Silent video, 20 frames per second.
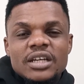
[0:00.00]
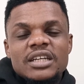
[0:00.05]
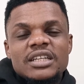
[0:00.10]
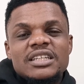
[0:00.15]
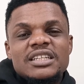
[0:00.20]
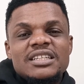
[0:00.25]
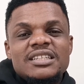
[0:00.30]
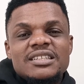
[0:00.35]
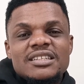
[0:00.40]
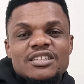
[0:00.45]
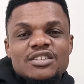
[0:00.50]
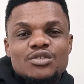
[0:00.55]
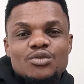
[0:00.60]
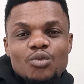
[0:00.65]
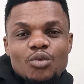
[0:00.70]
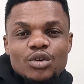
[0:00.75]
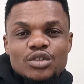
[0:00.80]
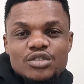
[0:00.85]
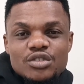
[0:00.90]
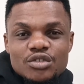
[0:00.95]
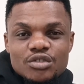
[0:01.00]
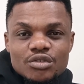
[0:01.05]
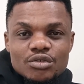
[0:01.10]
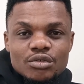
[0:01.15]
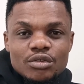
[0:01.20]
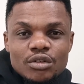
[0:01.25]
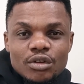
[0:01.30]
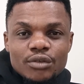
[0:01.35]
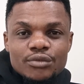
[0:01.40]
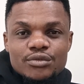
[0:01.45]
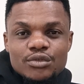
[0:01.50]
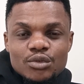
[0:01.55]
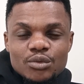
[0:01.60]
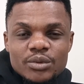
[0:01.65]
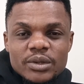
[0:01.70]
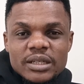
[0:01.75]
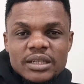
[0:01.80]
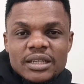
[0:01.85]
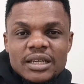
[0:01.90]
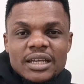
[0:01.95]
this is what you love
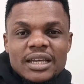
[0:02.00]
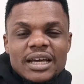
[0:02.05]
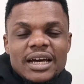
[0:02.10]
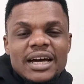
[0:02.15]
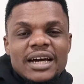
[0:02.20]
doing,